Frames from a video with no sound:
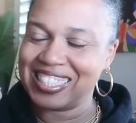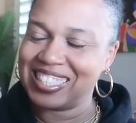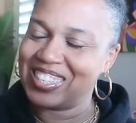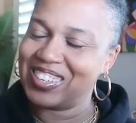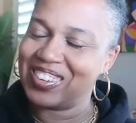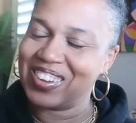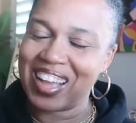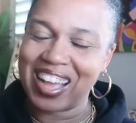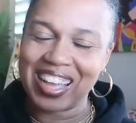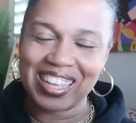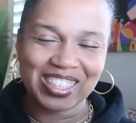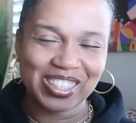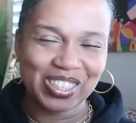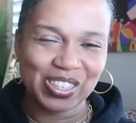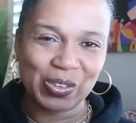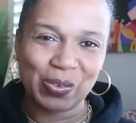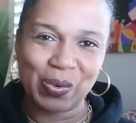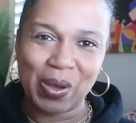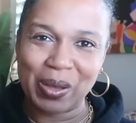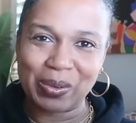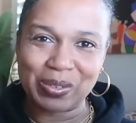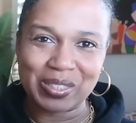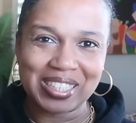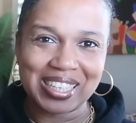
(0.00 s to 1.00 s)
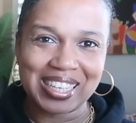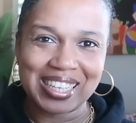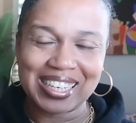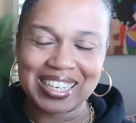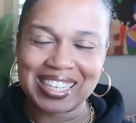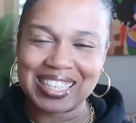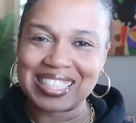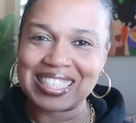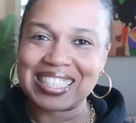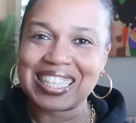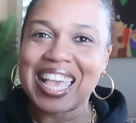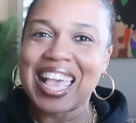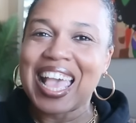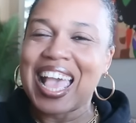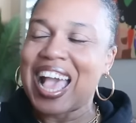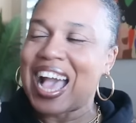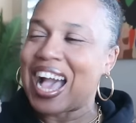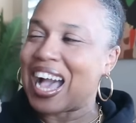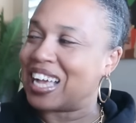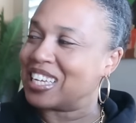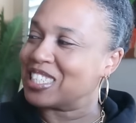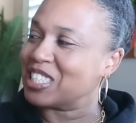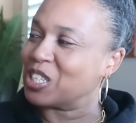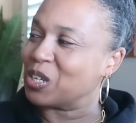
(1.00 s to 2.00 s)
You guys knew I was getting this.
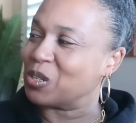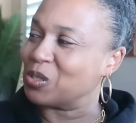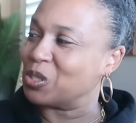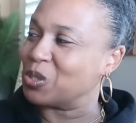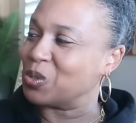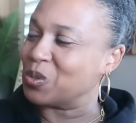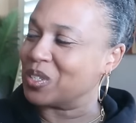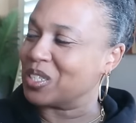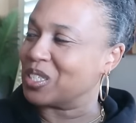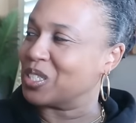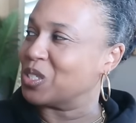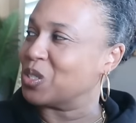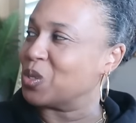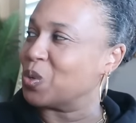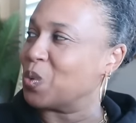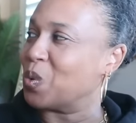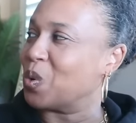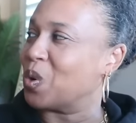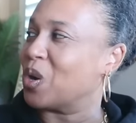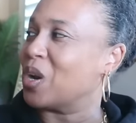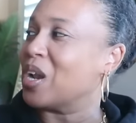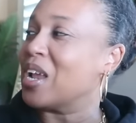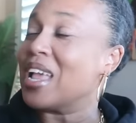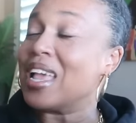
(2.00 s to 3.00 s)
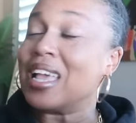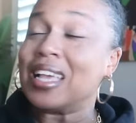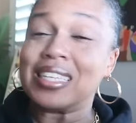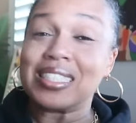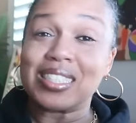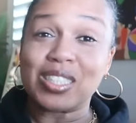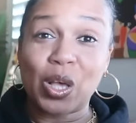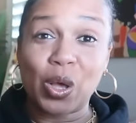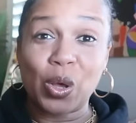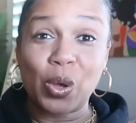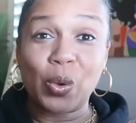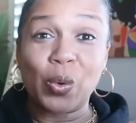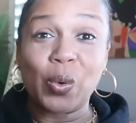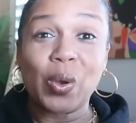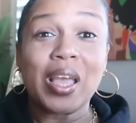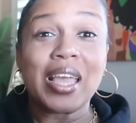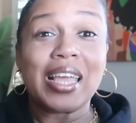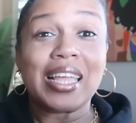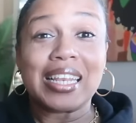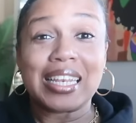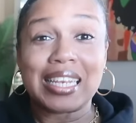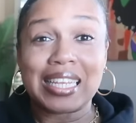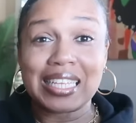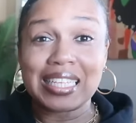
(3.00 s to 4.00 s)
I showed you in the store. So
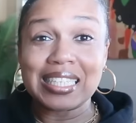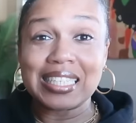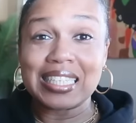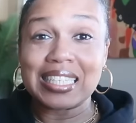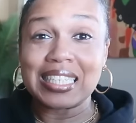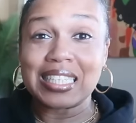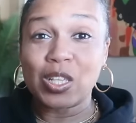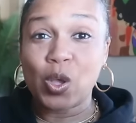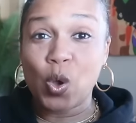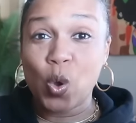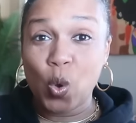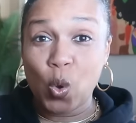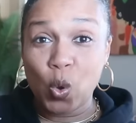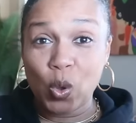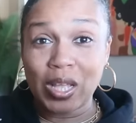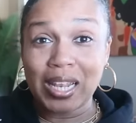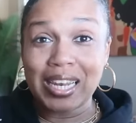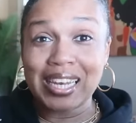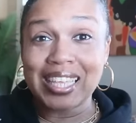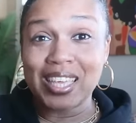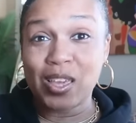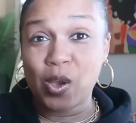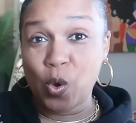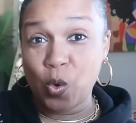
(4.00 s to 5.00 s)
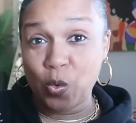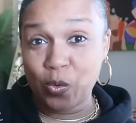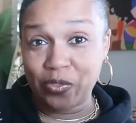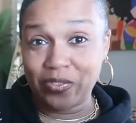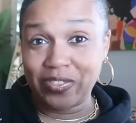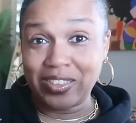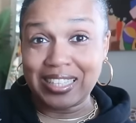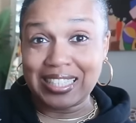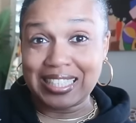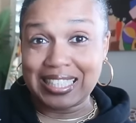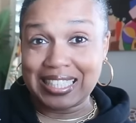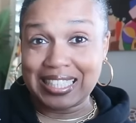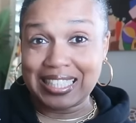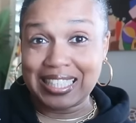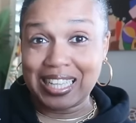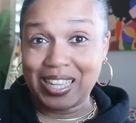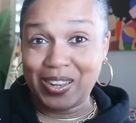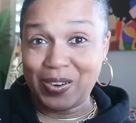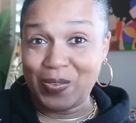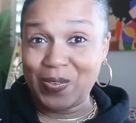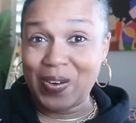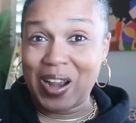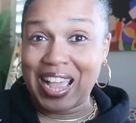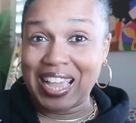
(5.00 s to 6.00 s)
this is old Cleophas
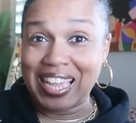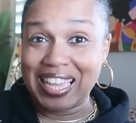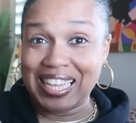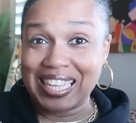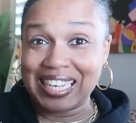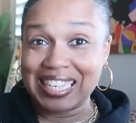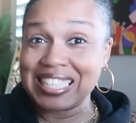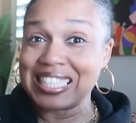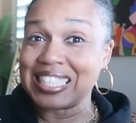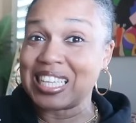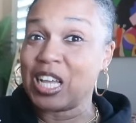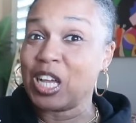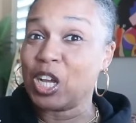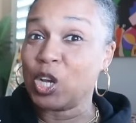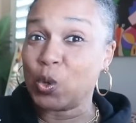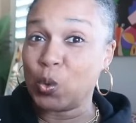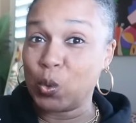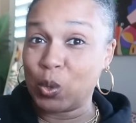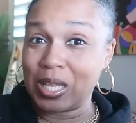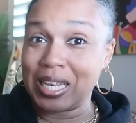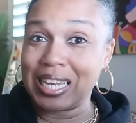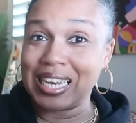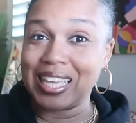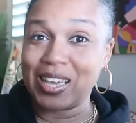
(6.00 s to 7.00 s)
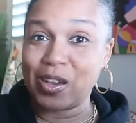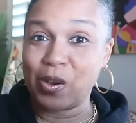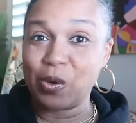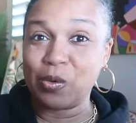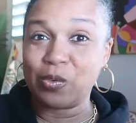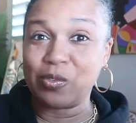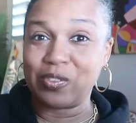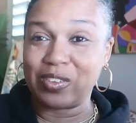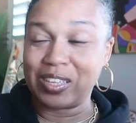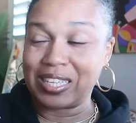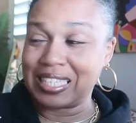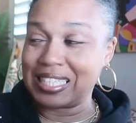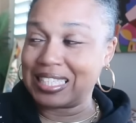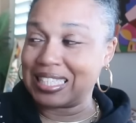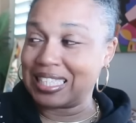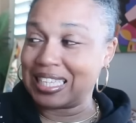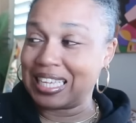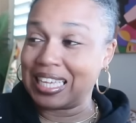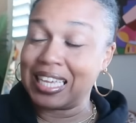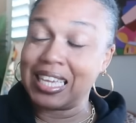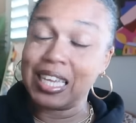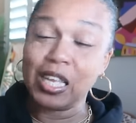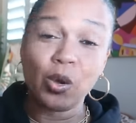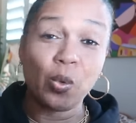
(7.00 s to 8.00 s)
right here. This Uncle Cleophas.
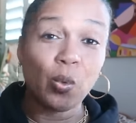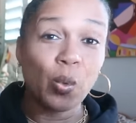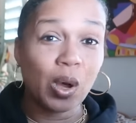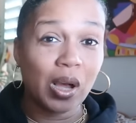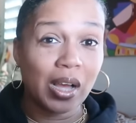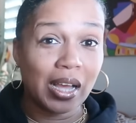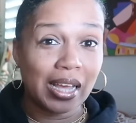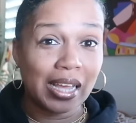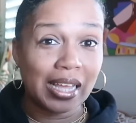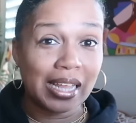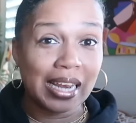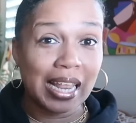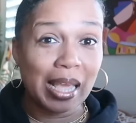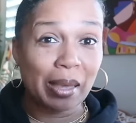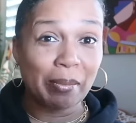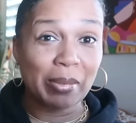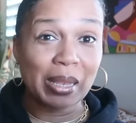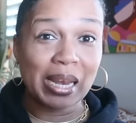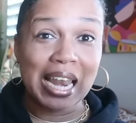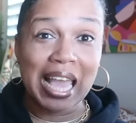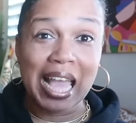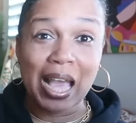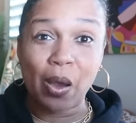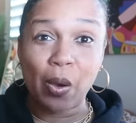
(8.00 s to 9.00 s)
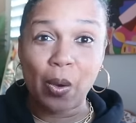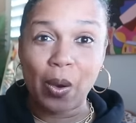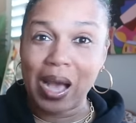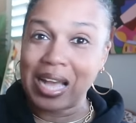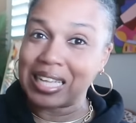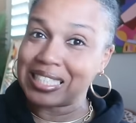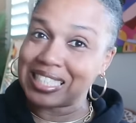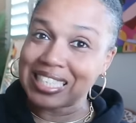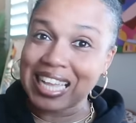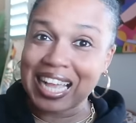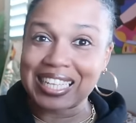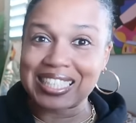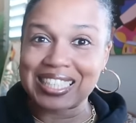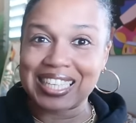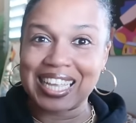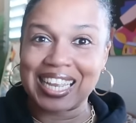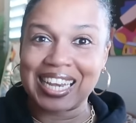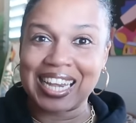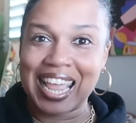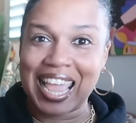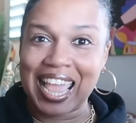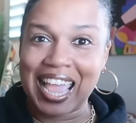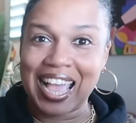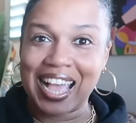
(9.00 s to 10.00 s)
He the one that be like, watch out
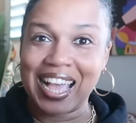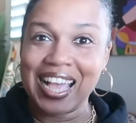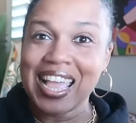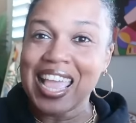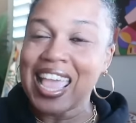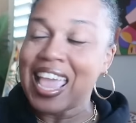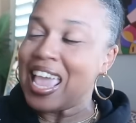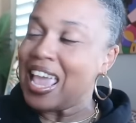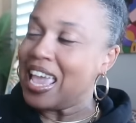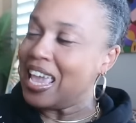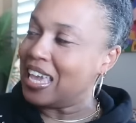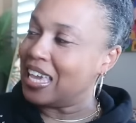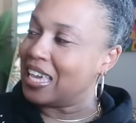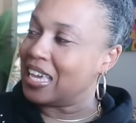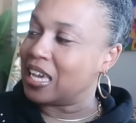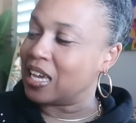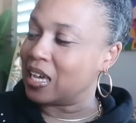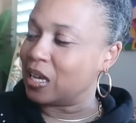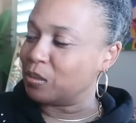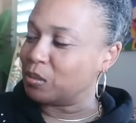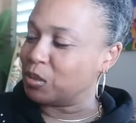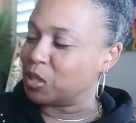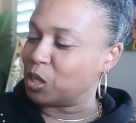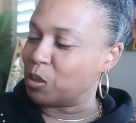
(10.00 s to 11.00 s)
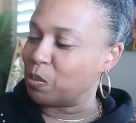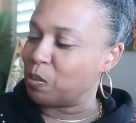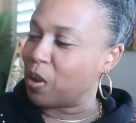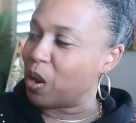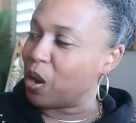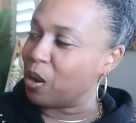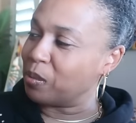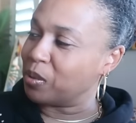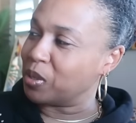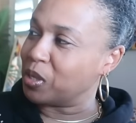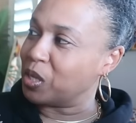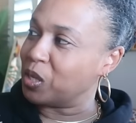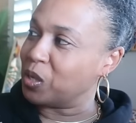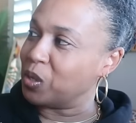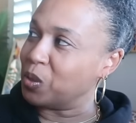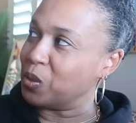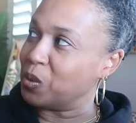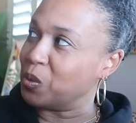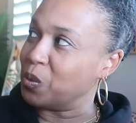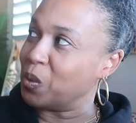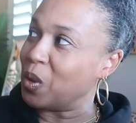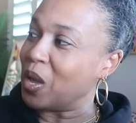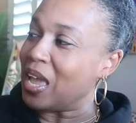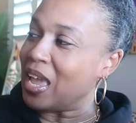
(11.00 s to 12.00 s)
there now. He come to the
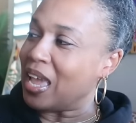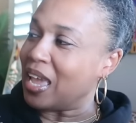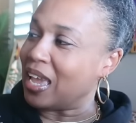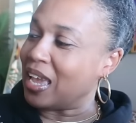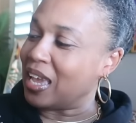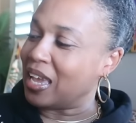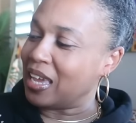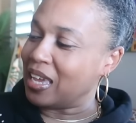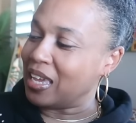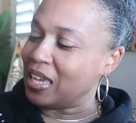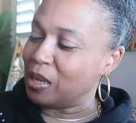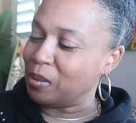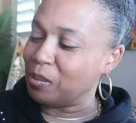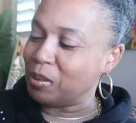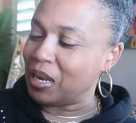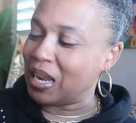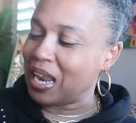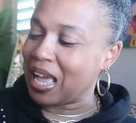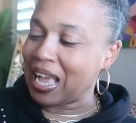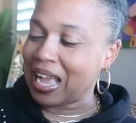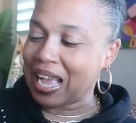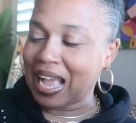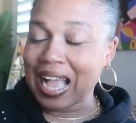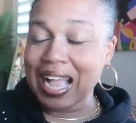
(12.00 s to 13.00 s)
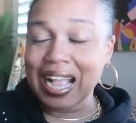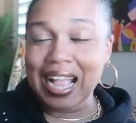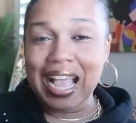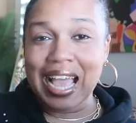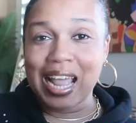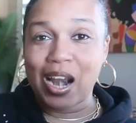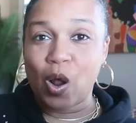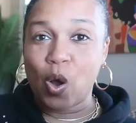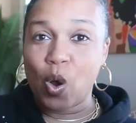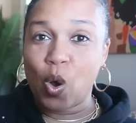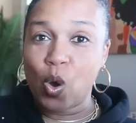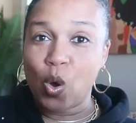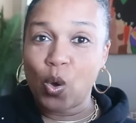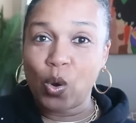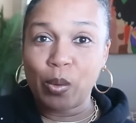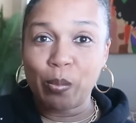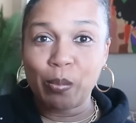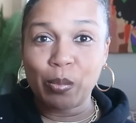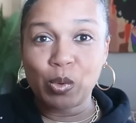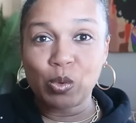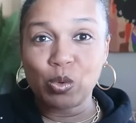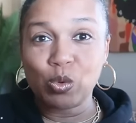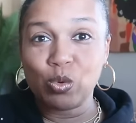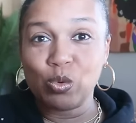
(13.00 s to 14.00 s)
barbecue and he be like, I got all the
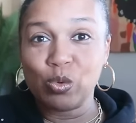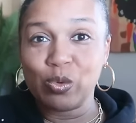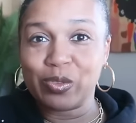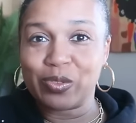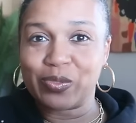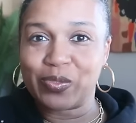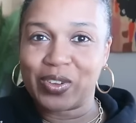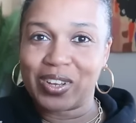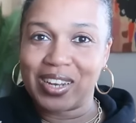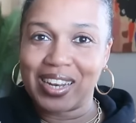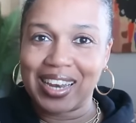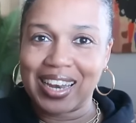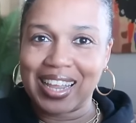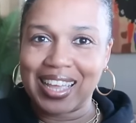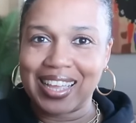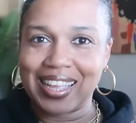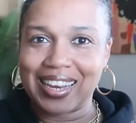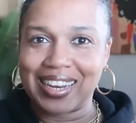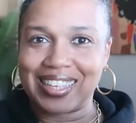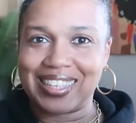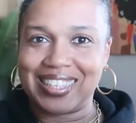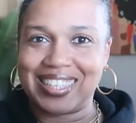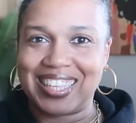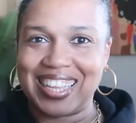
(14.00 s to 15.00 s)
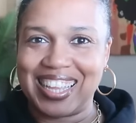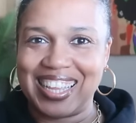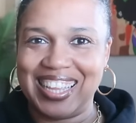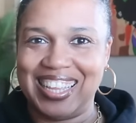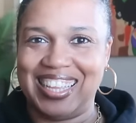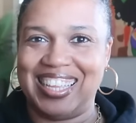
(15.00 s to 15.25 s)
moves for the ladies.